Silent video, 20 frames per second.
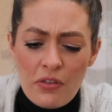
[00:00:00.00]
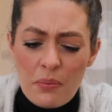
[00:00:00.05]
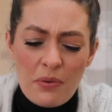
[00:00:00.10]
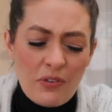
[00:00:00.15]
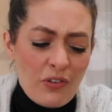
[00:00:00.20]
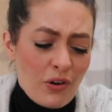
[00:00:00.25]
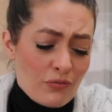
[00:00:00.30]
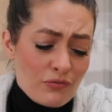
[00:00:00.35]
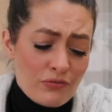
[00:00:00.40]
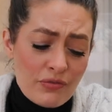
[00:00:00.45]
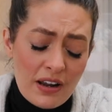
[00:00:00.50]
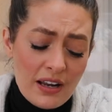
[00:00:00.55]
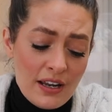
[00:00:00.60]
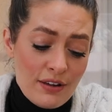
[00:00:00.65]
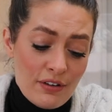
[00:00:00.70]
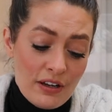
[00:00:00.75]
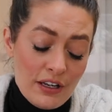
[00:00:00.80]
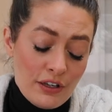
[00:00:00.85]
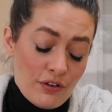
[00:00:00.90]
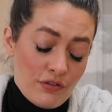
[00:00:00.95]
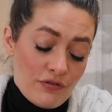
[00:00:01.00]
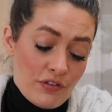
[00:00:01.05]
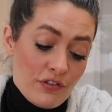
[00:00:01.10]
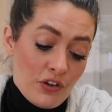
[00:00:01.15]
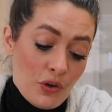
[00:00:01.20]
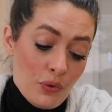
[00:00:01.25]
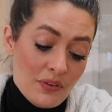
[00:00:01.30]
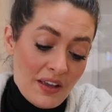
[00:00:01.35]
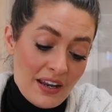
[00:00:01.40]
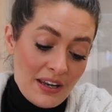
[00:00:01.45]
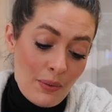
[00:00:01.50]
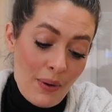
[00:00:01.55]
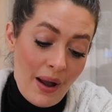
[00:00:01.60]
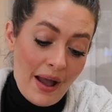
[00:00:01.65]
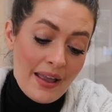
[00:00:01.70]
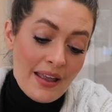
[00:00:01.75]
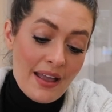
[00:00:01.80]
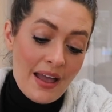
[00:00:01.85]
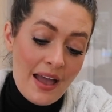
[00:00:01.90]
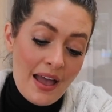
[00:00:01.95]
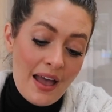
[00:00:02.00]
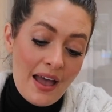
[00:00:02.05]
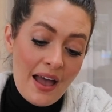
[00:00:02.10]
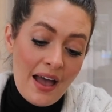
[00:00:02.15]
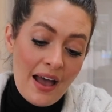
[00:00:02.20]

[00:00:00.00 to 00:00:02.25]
of them have got really, really good reviews anyway.